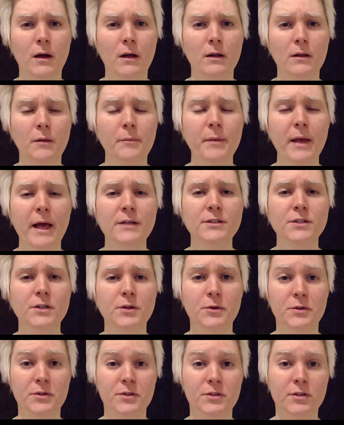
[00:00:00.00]
Let me ask you,
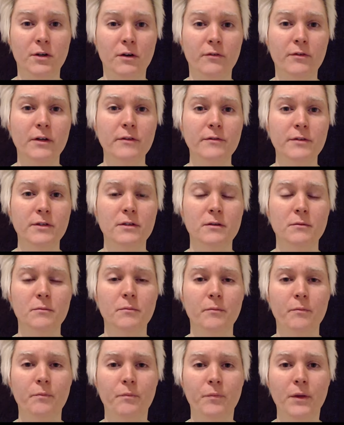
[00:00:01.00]
conservatives
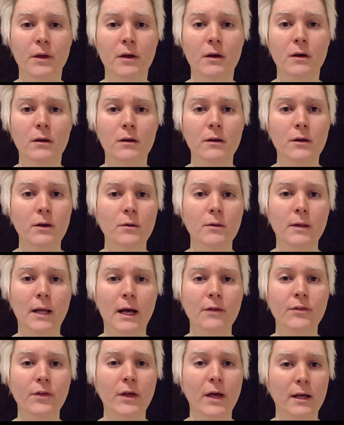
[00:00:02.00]
do you
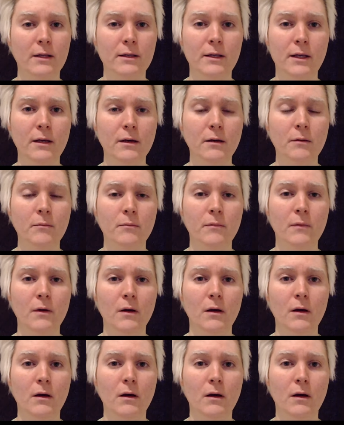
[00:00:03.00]
like the idea
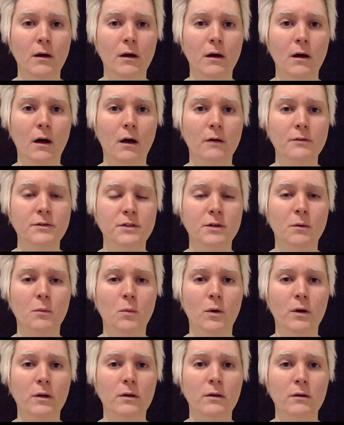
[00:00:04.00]
of
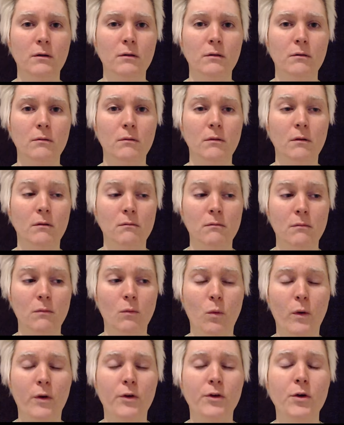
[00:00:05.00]
someone
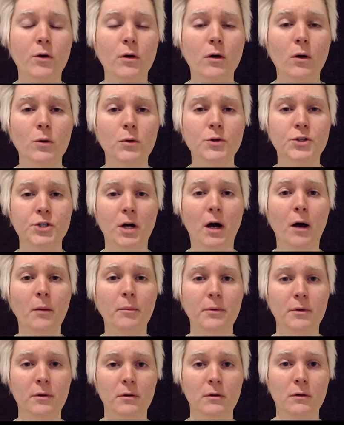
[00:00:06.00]
where you go shop,
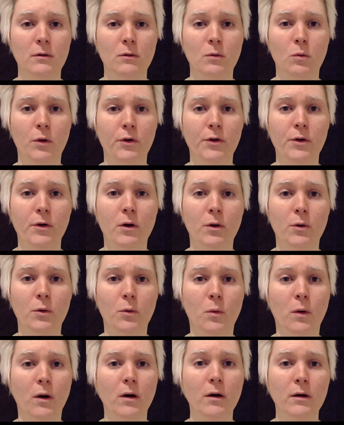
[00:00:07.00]
where you go to
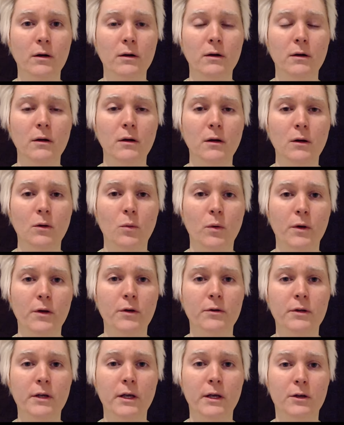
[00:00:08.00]
work, where you
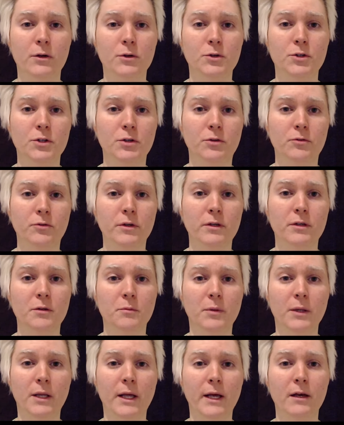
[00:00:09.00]
take your children to
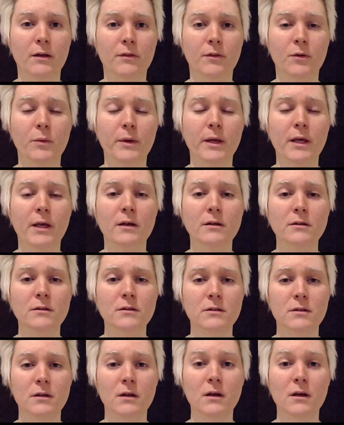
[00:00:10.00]
play on the weekends?